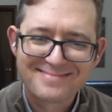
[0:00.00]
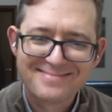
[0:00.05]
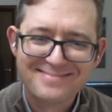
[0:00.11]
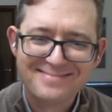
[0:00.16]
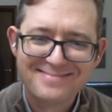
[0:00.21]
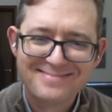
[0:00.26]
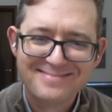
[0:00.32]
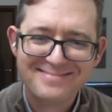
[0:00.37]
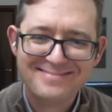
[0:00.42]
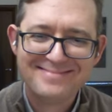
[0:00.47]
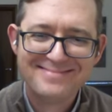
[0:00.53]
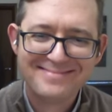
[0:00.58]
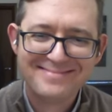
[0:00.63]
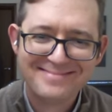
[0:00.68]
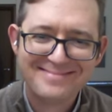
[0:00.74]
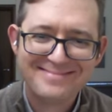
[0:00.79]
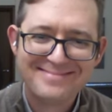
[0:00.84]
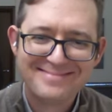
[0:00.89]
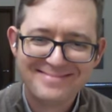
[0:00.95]

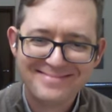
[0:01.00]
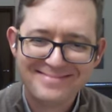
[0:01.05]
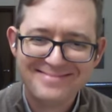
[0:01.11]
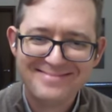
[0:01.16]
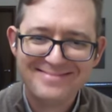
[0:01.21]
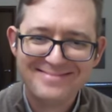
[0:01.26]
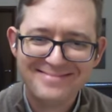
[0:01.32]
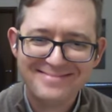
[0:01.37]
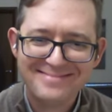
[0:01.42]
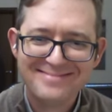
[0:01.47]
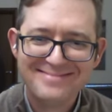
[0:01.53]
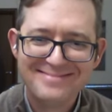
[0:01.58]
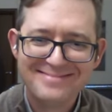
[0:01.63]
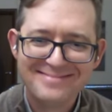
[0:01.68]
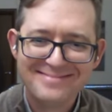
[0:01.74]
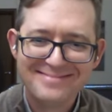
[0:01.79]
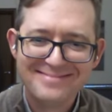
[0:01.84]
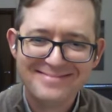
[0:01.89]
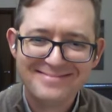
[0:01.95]

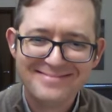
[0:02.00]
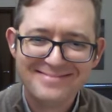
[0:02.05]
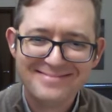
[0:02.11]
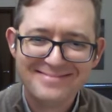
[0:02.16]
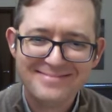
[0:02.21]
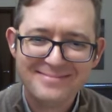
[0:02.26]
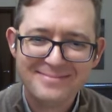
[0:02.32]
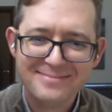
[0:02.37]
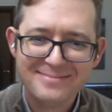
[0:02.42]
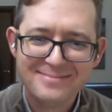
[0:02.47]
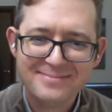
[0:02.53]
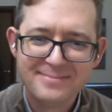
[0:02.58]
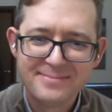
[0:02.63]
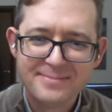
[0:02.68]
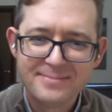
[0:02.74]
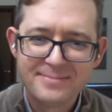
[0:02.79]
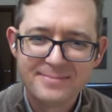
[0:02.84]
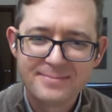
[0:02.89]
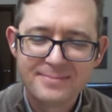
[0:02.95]

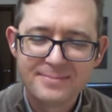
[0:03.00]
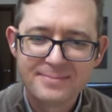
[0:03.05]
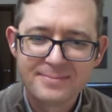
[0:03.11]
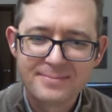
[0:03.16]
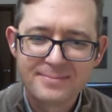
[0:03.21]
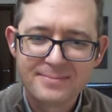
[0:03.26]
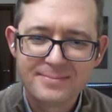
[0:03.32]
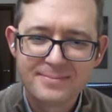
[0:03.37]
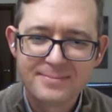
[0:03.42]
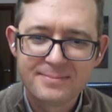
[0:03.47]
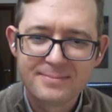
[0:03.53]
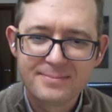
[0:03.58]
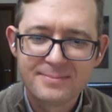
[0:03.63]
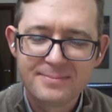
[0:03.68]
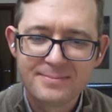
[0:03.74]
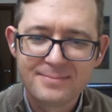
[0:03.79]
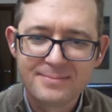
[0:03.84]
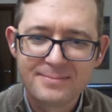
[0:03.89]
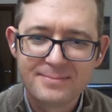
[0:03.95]

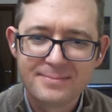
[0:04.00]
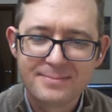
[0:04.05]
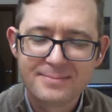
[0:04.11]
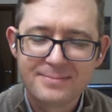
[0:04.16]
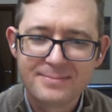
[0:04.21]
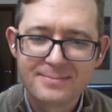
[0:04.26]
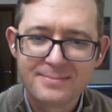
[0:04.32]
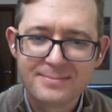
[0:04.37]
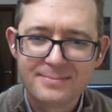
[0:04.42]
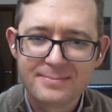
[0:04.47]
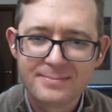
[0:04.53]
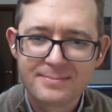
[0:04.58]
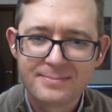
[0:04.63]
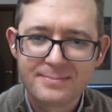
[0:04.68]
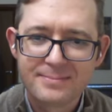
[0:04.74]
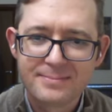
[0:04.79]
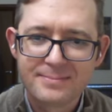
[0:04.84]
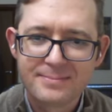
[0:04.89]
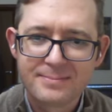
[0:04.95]

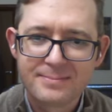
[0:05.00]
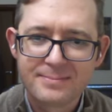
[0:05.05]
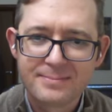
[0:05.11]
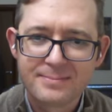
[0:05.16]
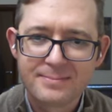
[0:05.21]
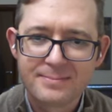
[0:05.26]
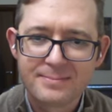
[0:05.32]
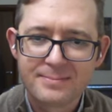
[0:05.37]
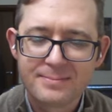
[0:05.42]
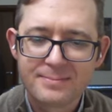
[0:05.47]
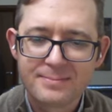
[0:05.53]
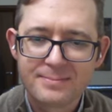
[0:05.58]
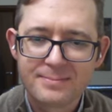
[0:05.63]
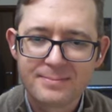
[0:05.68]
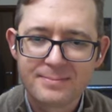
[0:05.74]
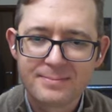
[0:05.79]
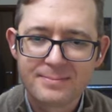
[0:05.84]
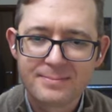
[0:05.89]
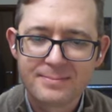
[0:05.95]

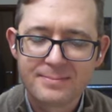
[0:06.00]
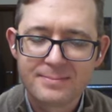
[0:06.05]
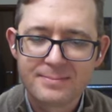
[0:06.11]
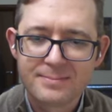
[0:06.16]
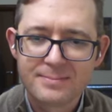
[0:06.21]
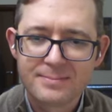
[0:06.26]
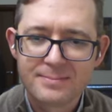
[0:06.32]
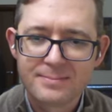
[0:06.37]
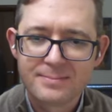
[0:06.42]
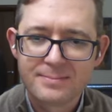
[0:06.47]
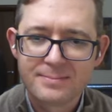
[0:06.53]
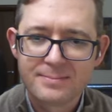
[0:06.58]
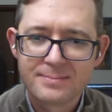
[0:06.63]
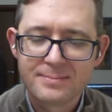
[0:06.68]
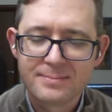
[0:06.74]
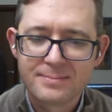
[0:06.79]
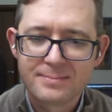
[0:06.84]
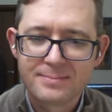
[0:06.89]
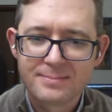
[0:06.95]

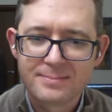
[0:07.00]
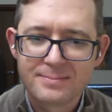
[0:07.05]
The person shown says nothing.